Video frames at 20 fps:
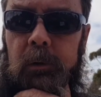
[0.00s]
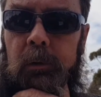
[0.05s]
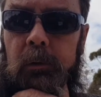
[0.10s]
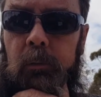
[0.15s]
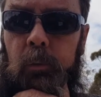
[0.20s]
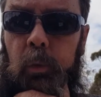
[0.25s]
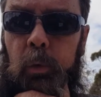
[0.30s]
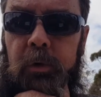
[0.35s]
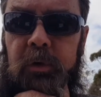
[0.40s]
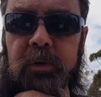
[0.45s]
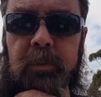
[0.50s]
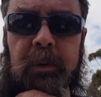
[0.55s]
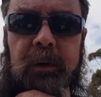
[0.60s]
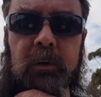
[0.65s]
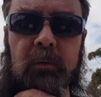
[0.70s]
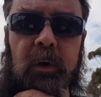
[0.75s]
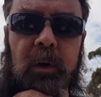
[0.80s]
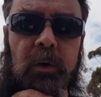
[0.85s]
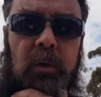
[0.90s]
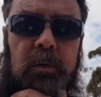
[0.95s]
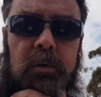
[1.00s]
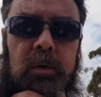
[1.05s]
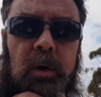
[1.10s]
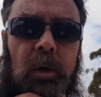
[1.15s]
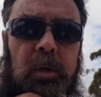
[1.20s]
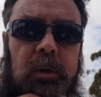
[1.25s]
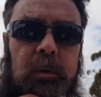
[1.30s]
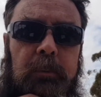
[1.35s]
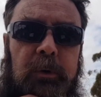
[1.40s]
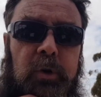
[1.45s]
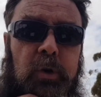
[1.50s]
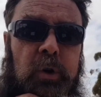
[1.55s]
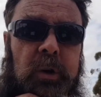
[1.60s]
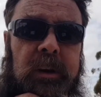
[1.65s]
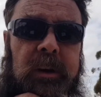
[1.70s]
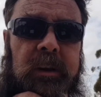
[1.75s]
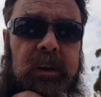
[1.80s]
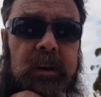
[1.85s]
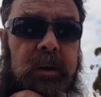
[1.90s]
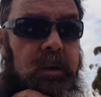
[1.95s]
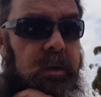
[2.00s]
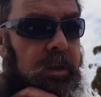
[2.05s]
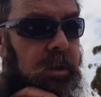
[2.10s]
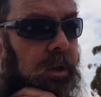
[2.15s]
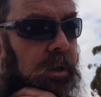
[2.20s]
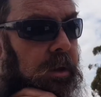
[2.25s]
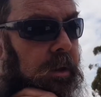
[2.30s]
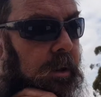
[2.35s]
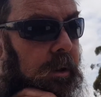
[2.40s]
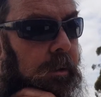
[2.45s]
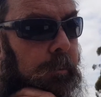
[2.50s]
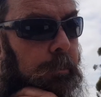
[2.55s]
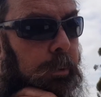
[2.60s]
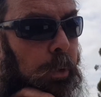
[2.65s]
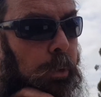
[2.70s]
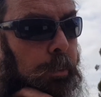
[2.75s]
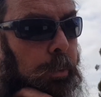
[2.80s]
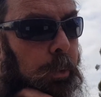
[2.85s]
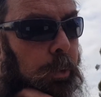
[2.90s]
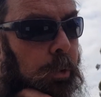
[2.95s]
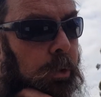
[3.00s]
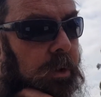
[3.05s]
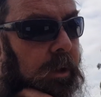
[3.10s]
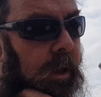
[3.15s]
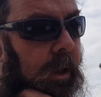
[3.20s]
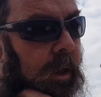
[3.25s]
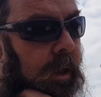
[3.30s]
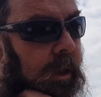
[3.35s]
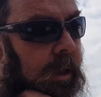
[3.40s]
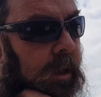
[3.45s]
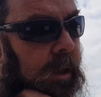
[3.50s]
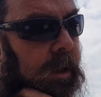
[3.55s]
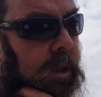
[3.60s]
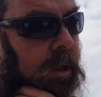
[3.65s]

water speed record holding machine, the uh, Bluebird K7